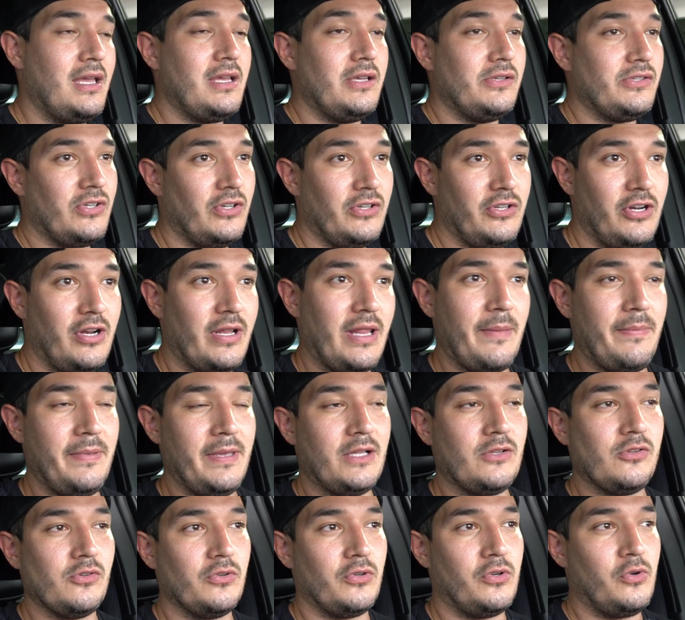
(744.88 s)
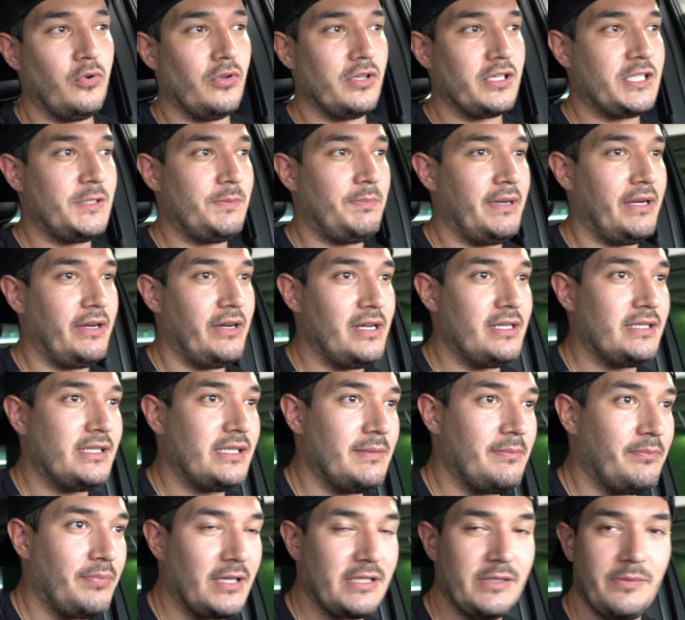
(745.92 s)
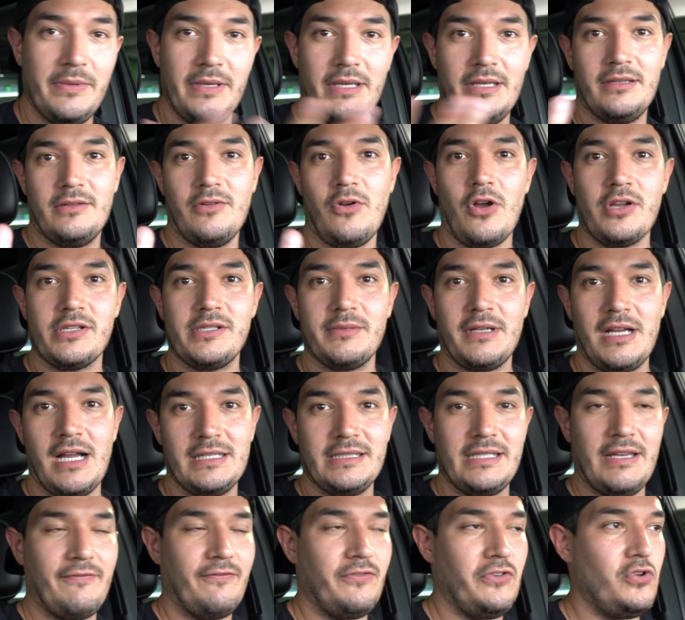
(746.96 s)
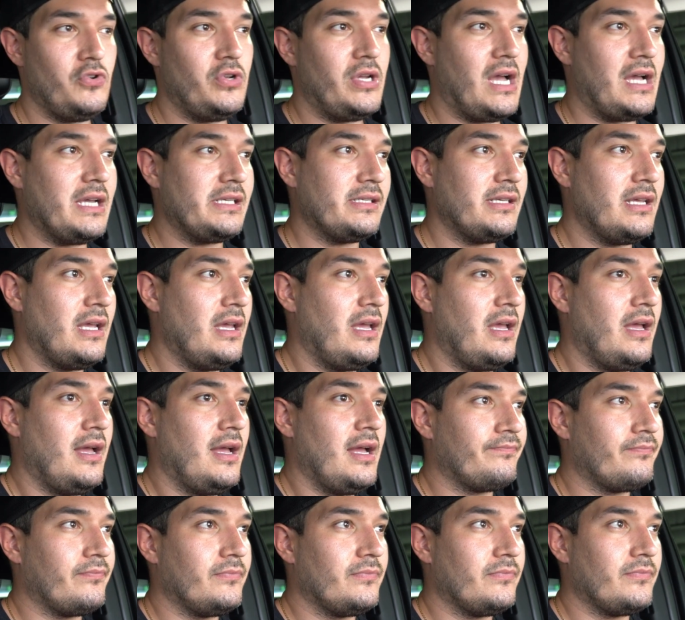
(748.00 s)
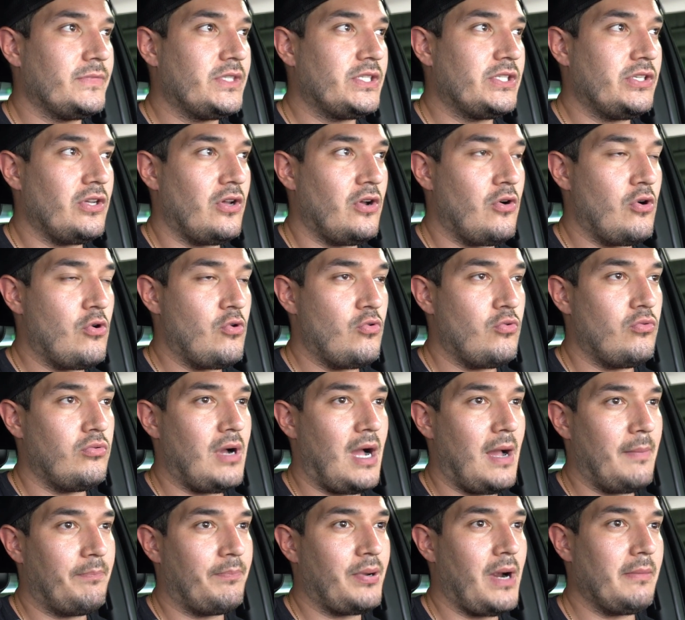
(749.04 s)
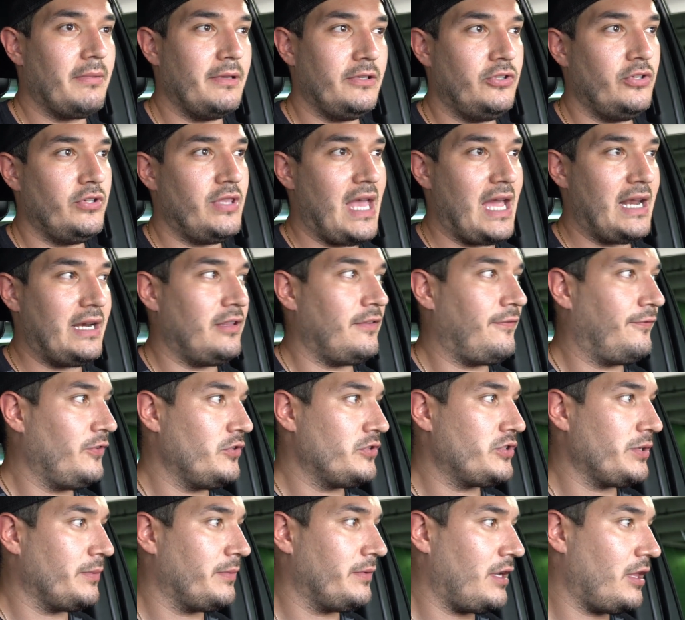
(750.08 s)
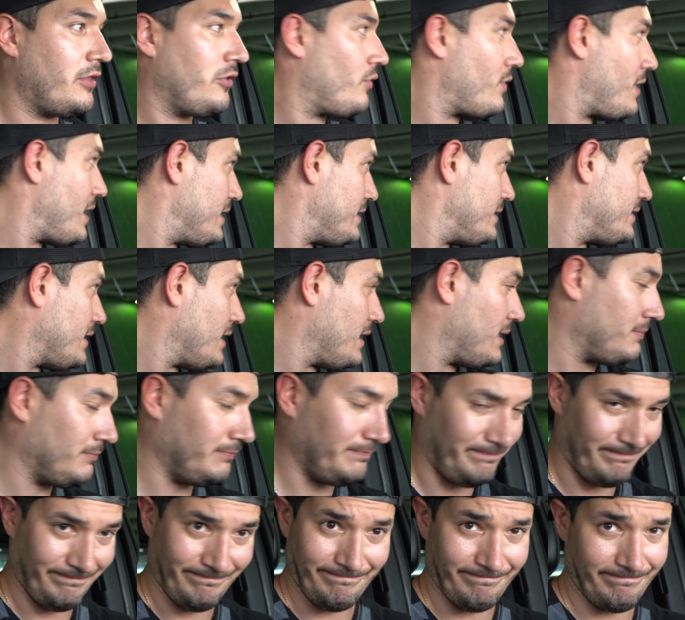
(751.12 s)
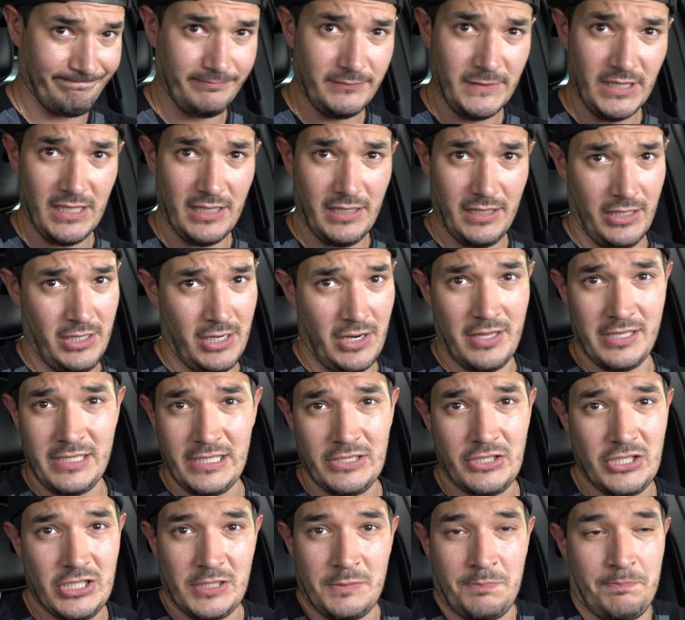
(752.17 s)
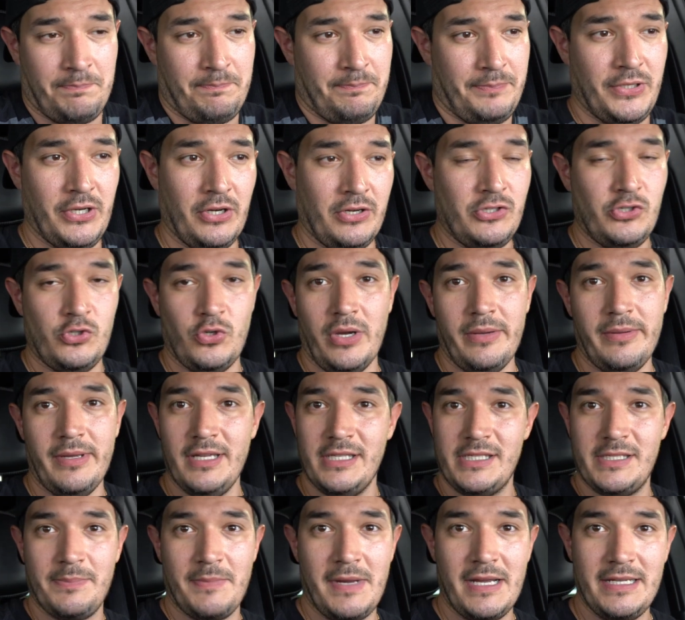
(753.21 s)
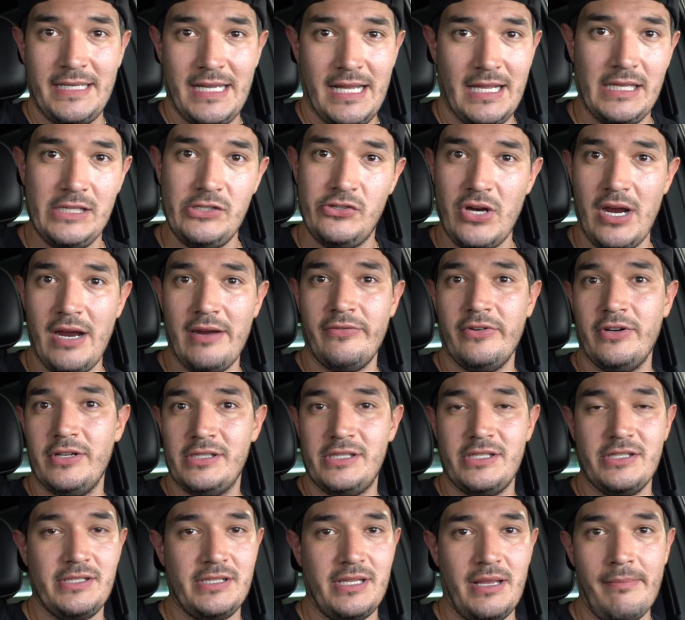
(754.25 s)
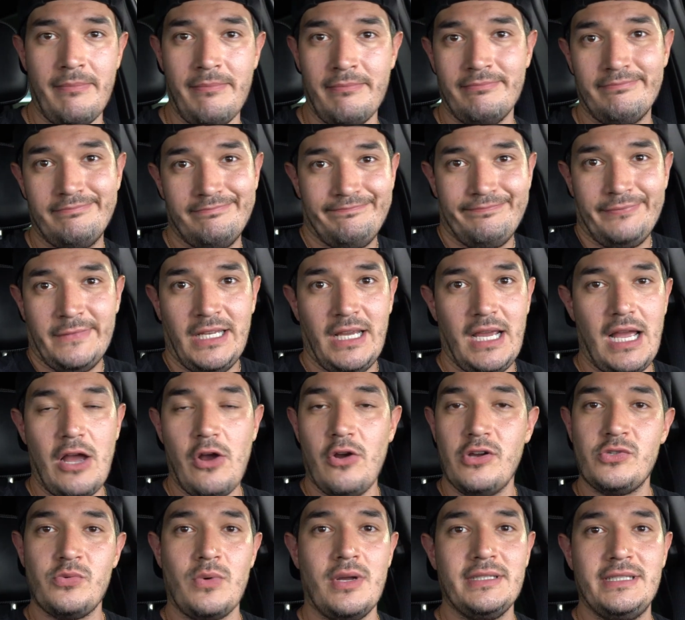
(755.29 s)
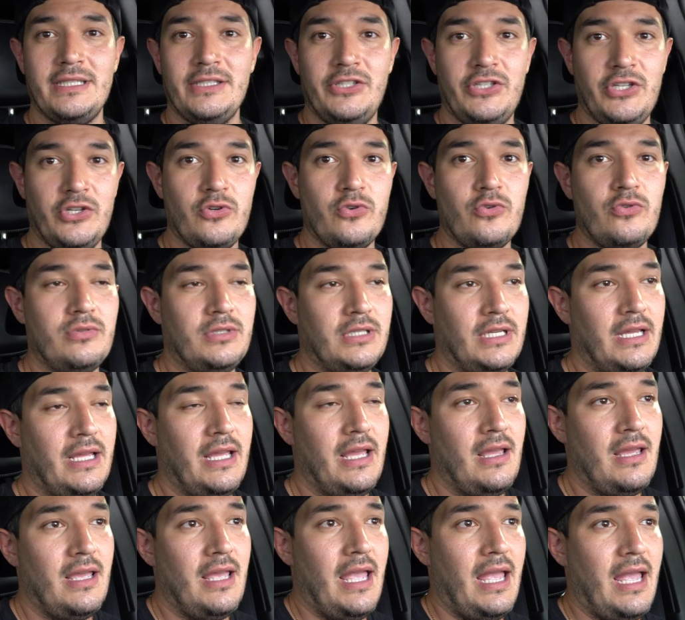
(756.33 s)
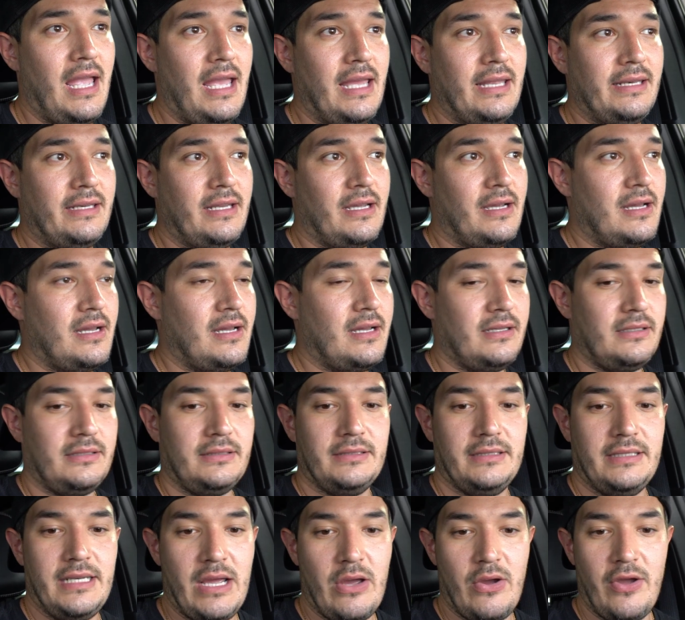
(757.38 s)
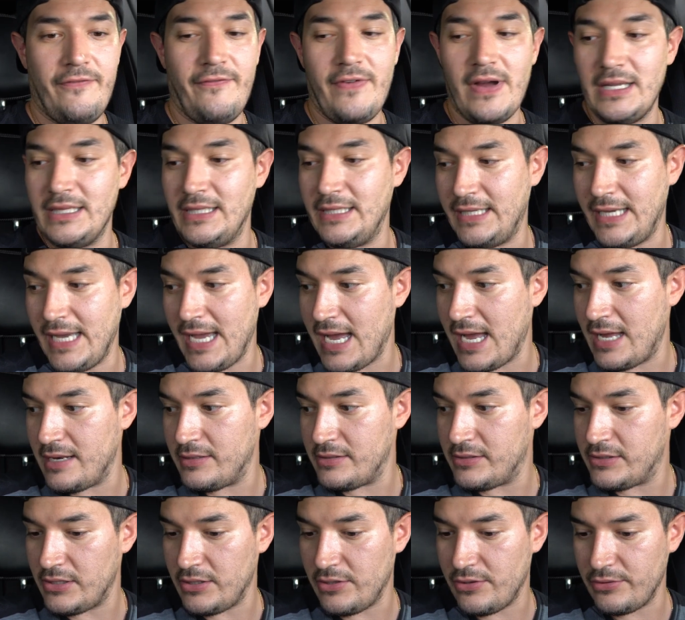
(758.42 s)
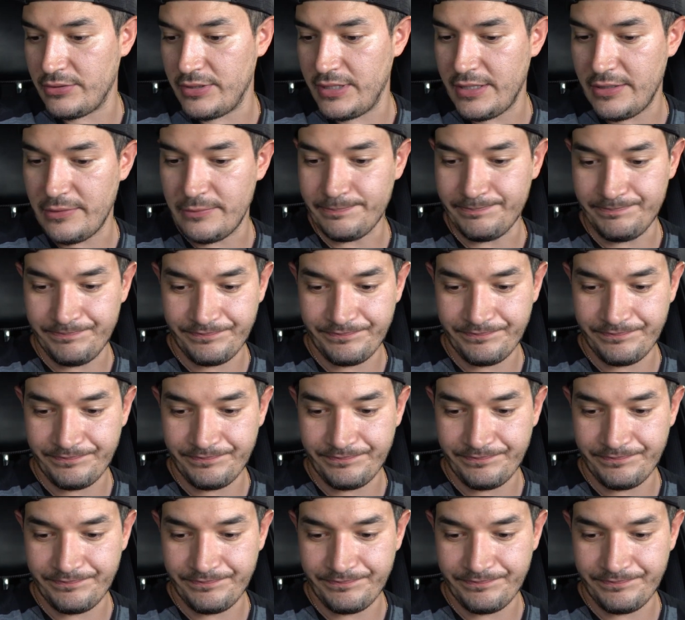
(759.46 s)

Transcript: so you know, that'd be a cool experience, and plus it'd be awesome content for you guys. So I'll probably do that in the future, but otherwise, you know, this is just pure enjoyment. It's my daily driver. It's just something I always want to do, and now I finally can. So, you know,